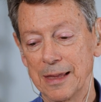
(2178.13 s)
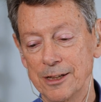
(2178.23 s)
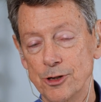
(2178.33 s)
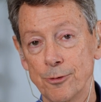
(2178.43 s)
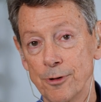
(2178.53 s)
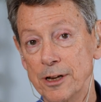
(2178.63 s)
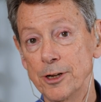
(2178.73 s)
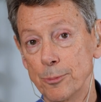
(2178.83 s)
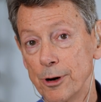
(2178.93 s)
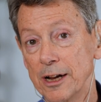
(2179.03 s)
as your friend
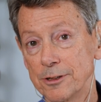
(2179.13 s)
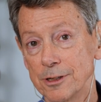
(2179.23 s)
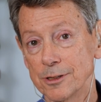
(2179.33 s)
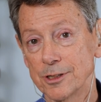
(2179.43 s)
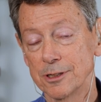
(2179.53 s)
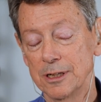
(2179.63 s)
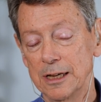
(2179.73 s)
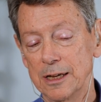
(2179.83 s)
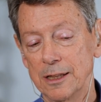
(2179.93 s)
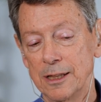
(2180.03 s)
in practice,
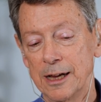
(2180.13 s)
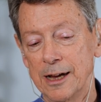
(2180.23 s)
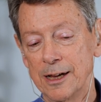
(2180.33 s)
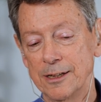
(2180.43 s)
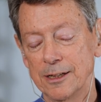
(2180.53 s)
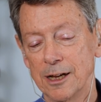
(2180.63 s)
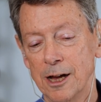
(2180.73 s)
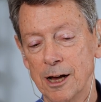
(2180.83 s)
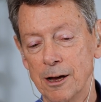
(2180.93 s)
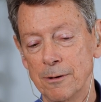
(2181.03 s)
that
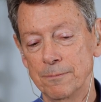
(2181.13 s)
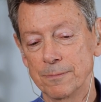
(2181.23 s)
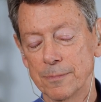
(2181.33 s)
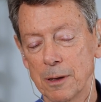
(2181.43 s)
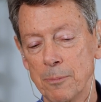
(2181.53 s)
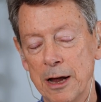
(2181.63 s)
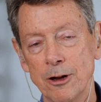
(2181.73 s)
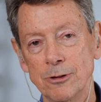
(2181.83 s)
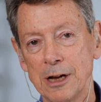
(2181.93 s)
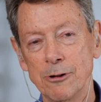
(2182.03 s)
um, my
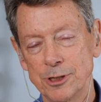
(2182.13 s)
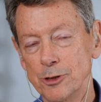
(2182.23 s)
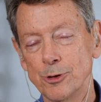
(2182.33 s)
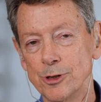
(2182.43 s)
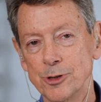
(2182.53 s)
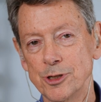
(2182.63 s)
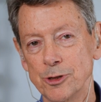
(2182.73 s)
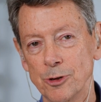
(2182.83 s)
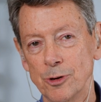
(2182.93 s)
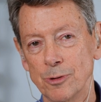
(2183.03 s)
own, I was introduced
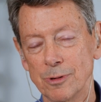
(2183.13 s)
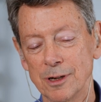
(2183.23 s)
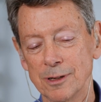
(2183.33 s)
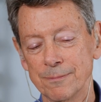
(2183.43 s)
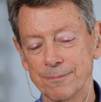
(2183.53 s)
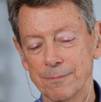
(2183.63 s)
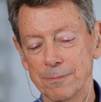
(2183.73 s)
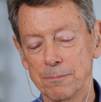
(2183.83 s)
to um,